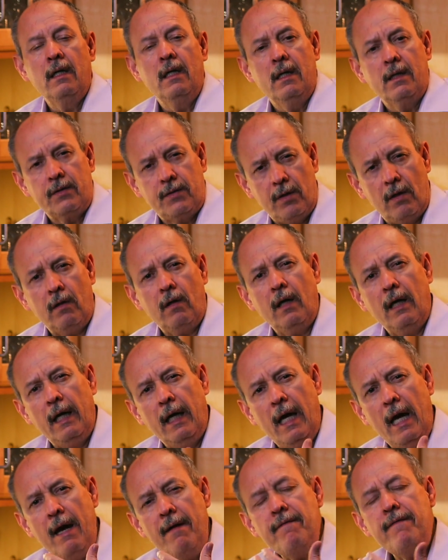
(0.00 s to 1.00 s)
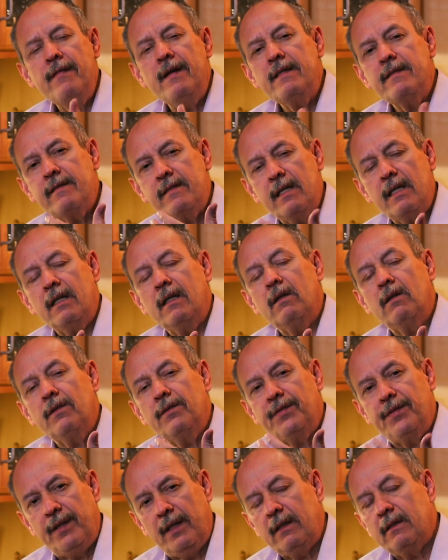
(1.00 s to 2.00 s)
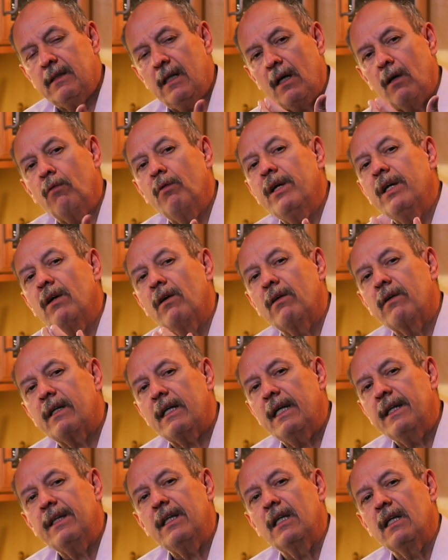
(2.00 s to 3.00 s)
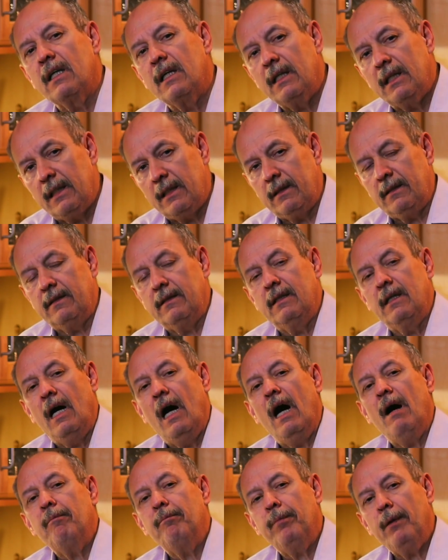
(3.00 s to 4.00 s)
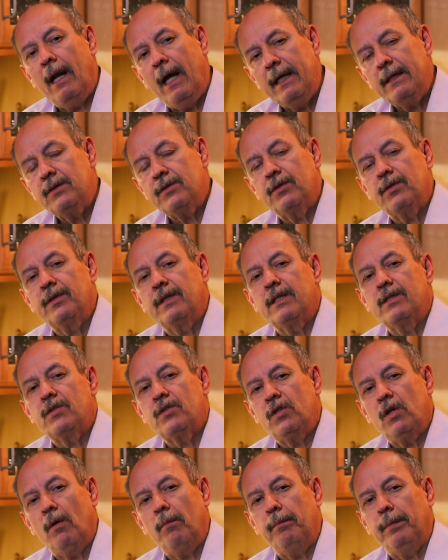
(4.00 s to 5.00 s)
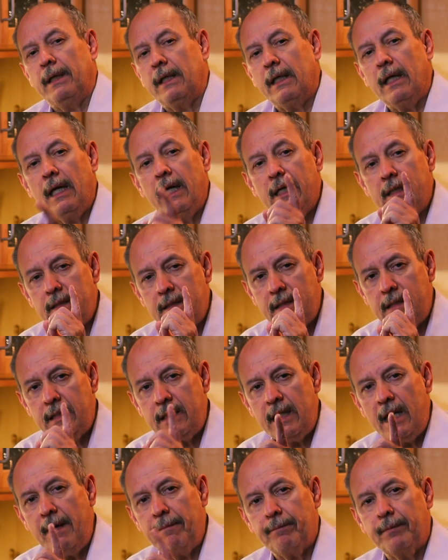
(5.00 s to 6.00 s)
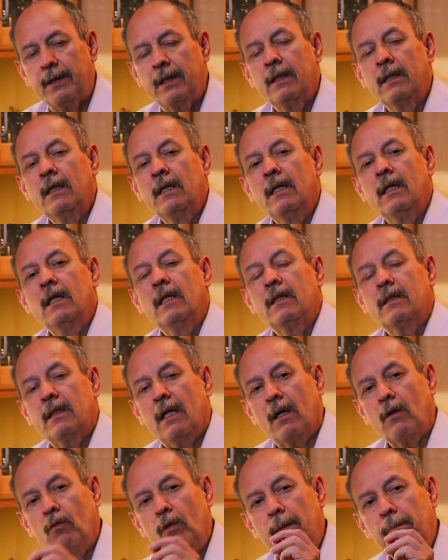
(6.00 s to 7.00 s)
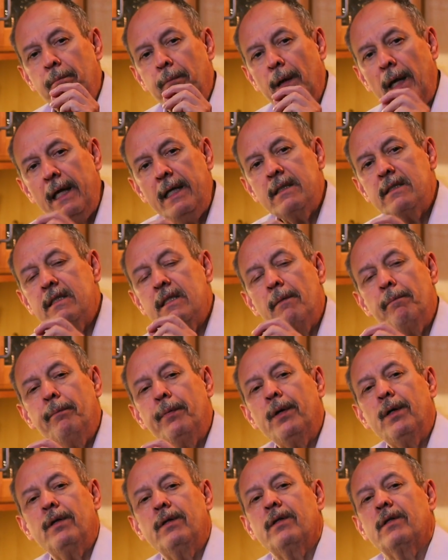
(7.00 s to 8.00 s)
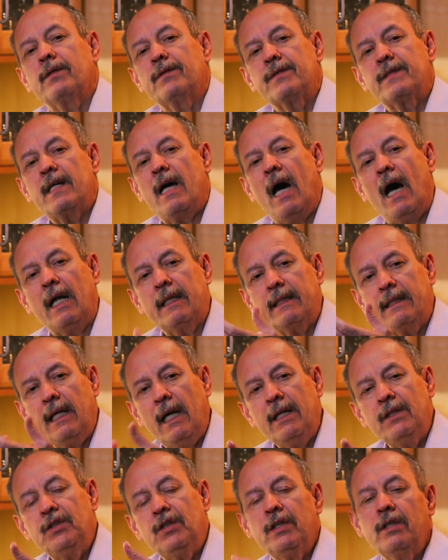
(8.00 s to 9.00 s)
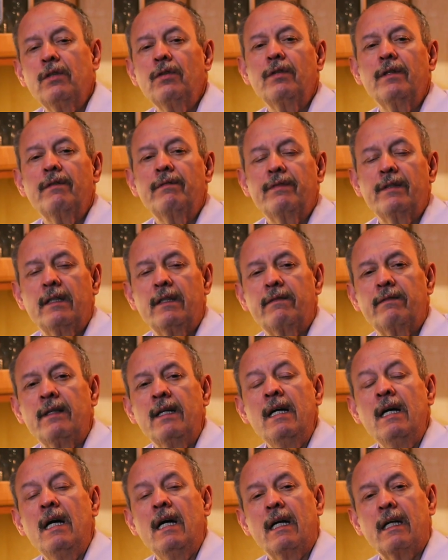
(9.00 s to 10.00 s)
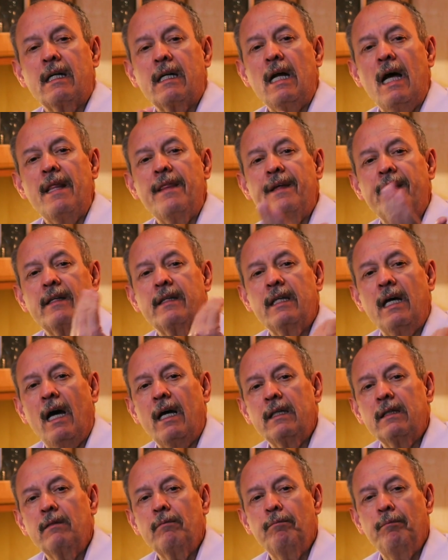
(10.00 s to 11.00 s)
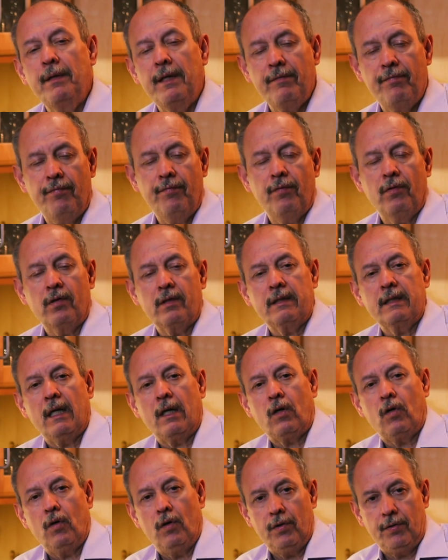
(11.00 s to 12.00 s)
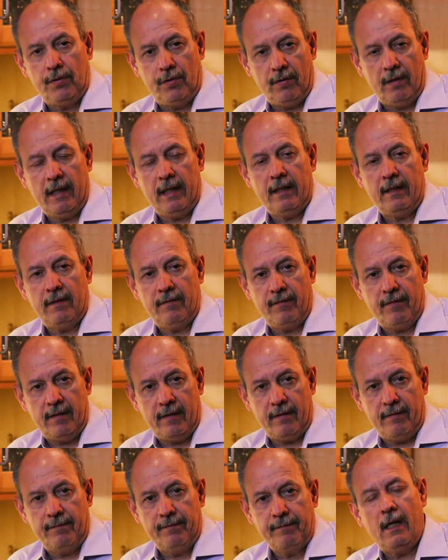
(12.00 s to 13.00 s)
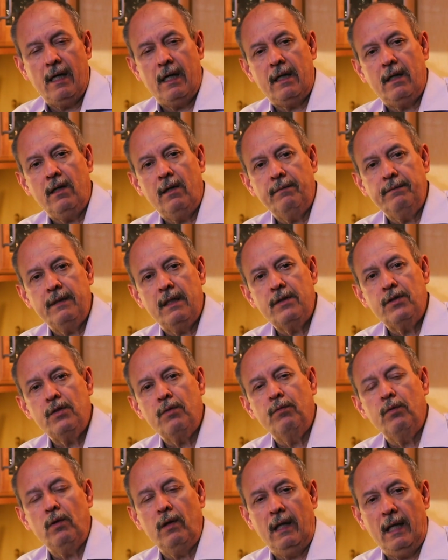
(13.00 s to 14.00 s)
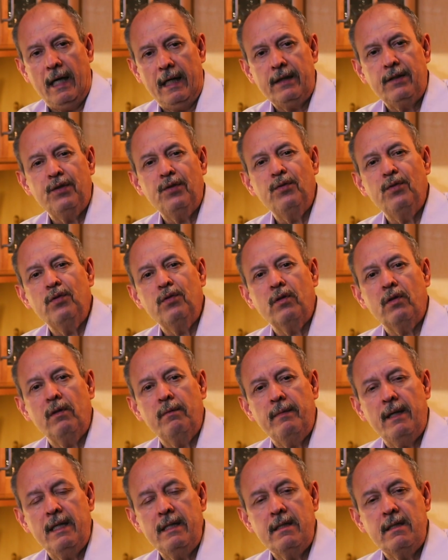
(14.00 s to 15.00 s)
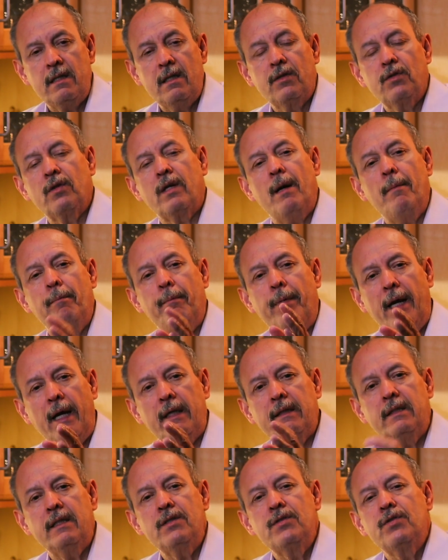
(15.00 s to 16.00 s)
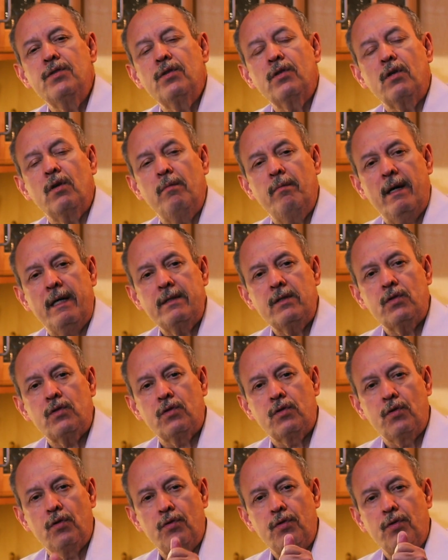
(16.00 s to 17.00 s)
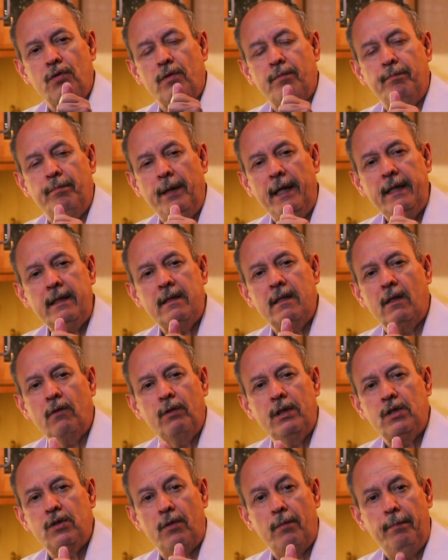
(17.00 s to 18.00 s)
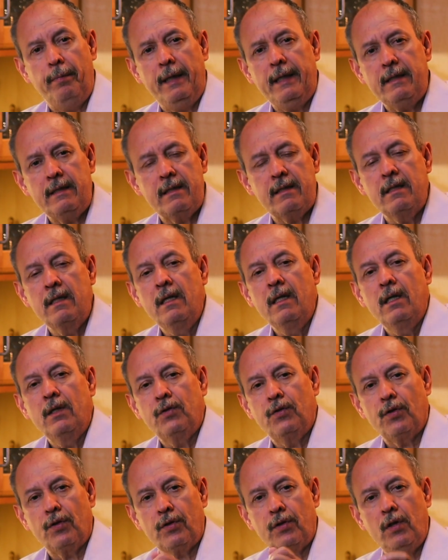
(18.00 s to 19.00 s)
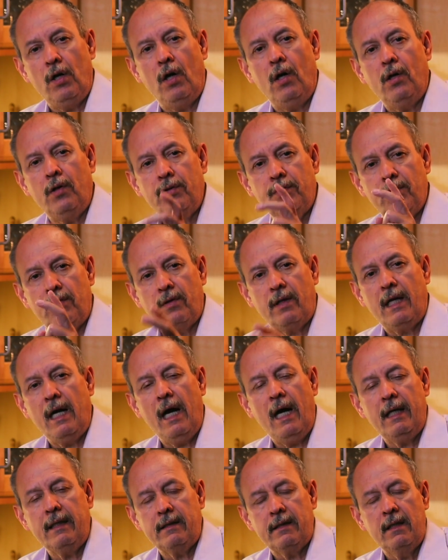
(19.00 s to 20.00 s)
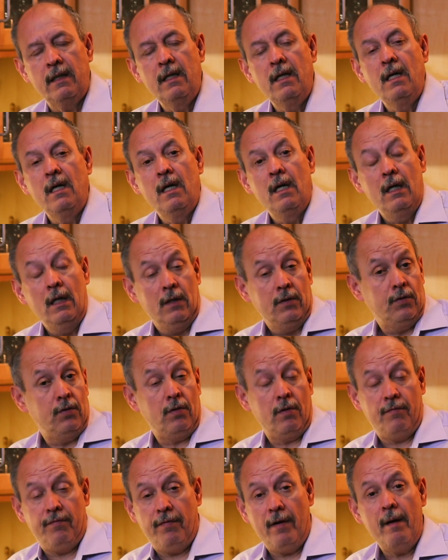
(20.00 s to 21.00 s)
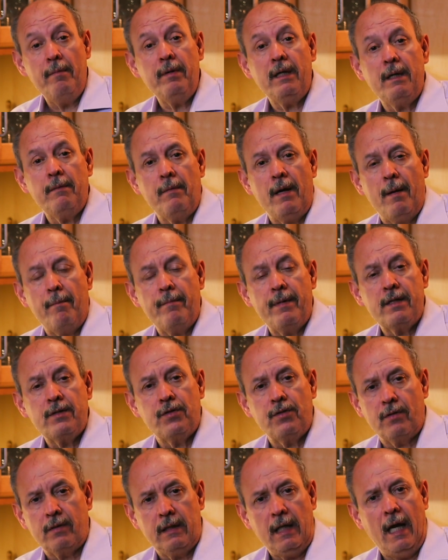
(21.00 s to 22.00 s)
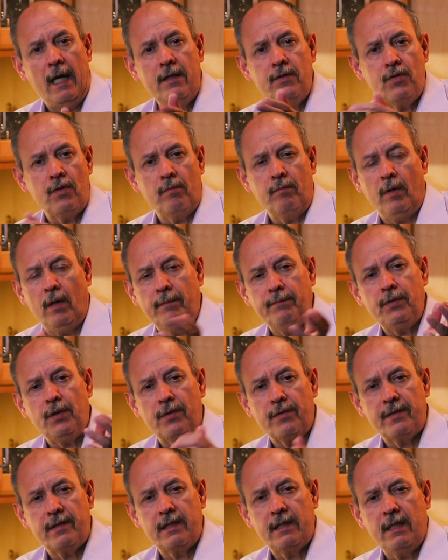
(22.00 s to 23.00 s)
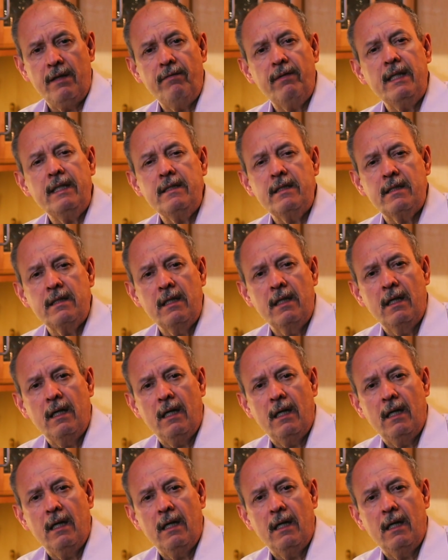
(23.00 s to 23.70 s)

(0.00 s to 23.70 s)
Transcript: So every single thing that we already learned applies to this topic, except that we place the pronouns attached to the verb rather than before the conjugated verb. I hope that you would like to do commands. You can practice your commands to your pet, with your pets, your dog, your cat, your family members, your dad, your mom, your siblings.